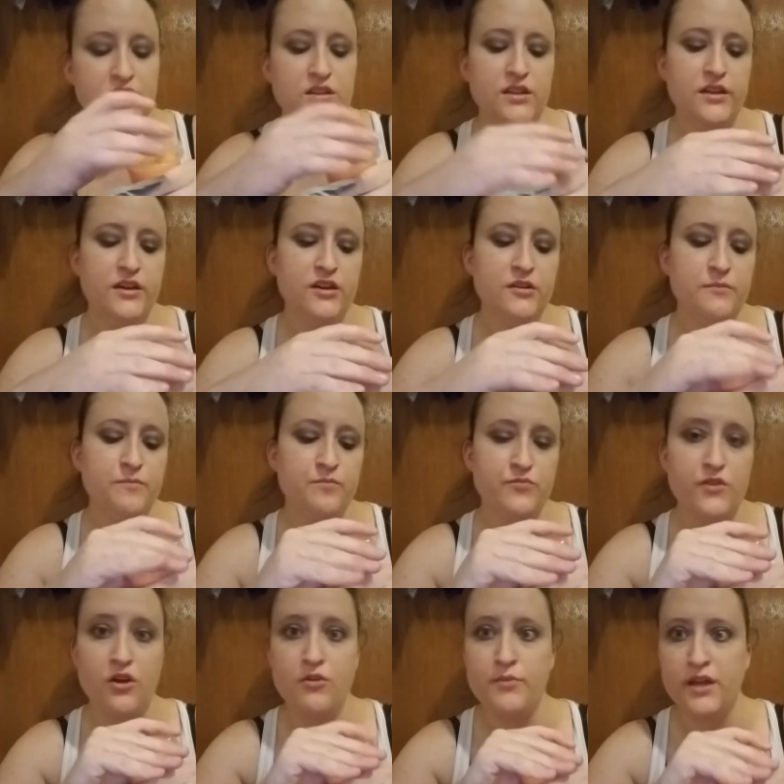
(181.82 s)
glitter.
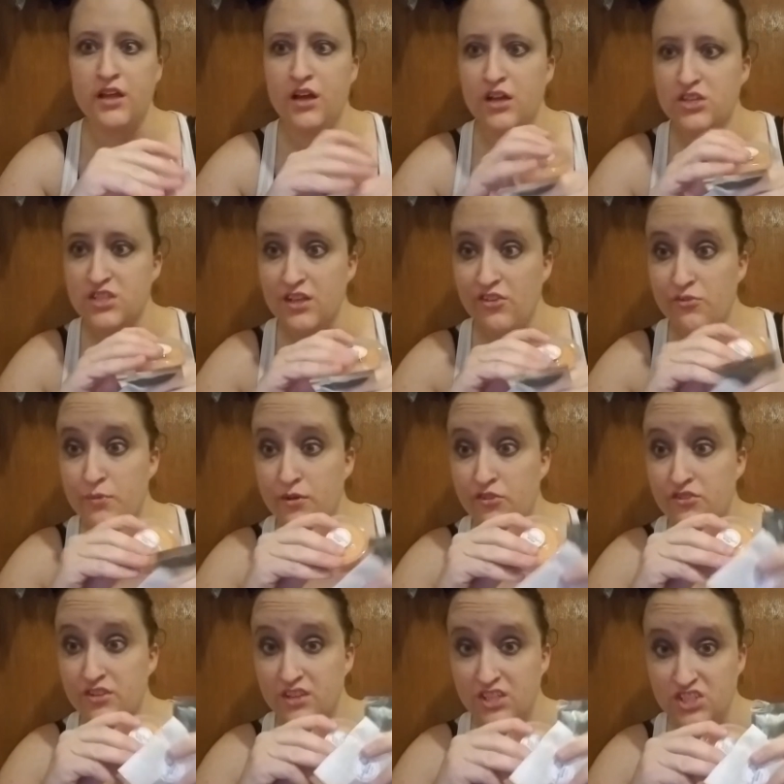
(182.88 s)
Oh my gosh, that smells
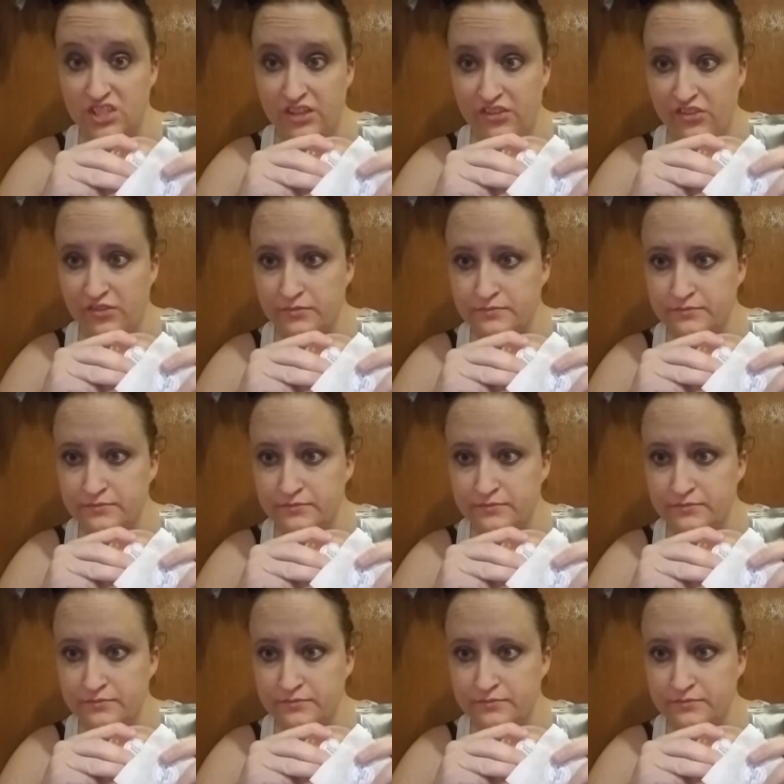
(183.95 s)
delicious.